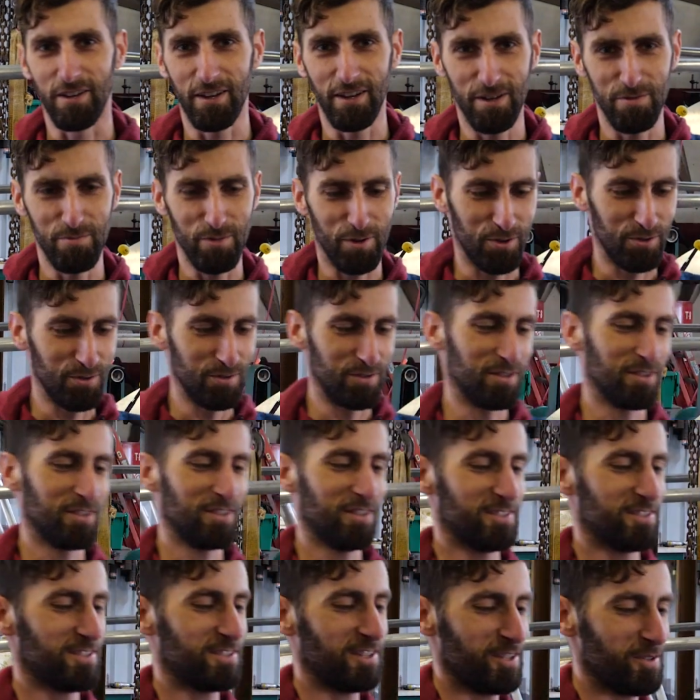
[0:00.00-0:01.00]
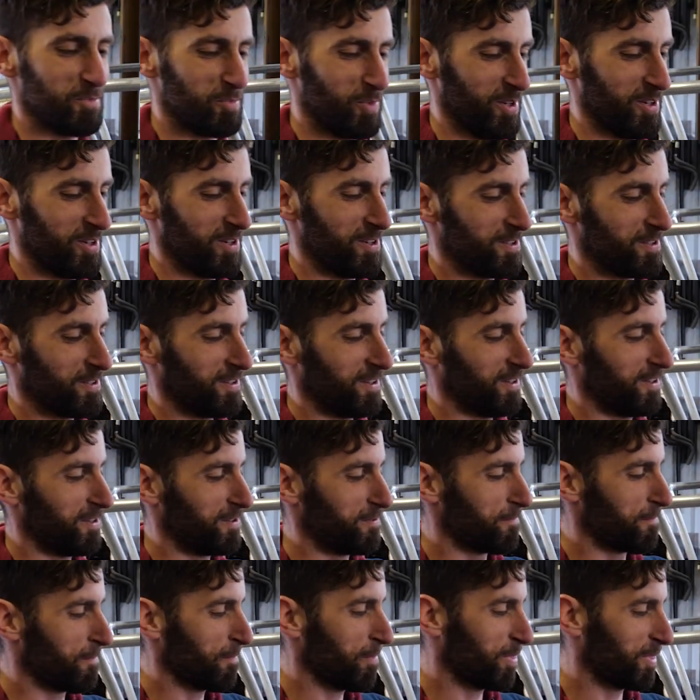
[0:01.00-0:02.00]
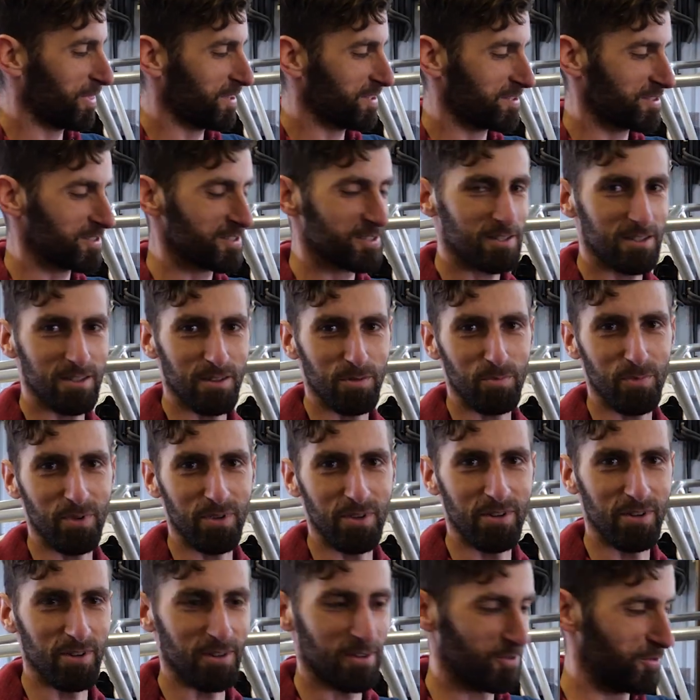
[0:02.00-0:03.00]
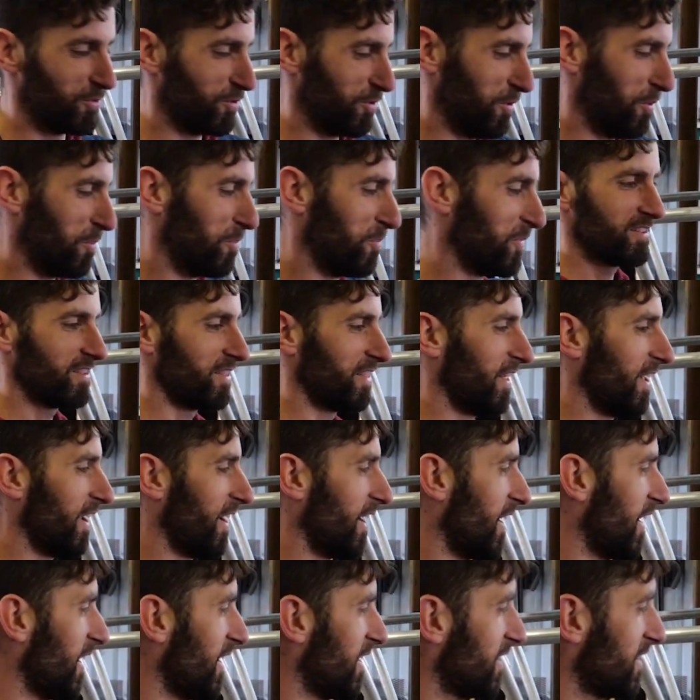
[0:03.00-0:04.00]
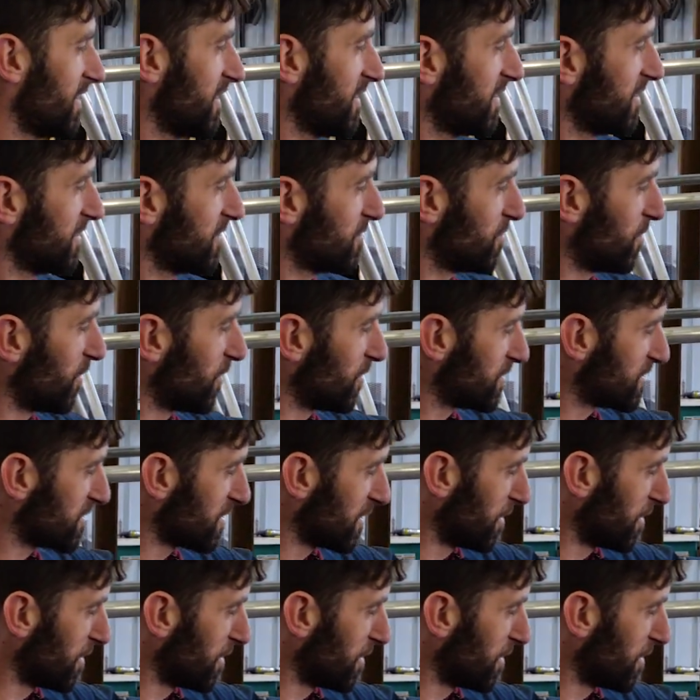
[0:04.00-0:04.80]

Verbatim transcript: camera crew's a little asleep here. It's still pretty early for him. That bolts